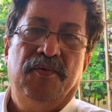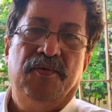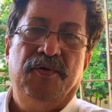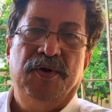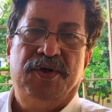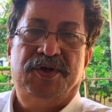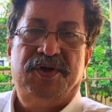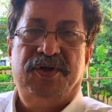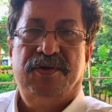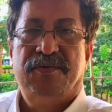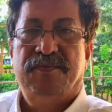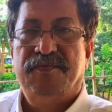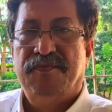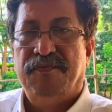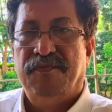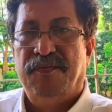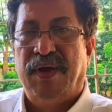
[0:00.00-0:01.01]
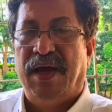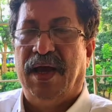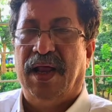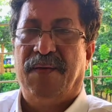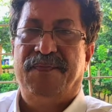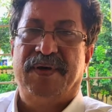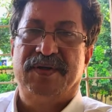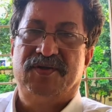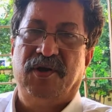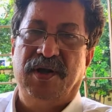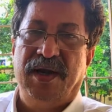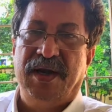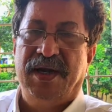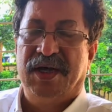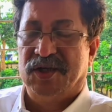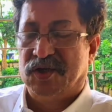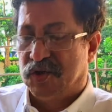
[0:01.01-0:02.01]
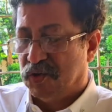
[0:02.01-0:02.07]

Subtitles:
which may help us or lead us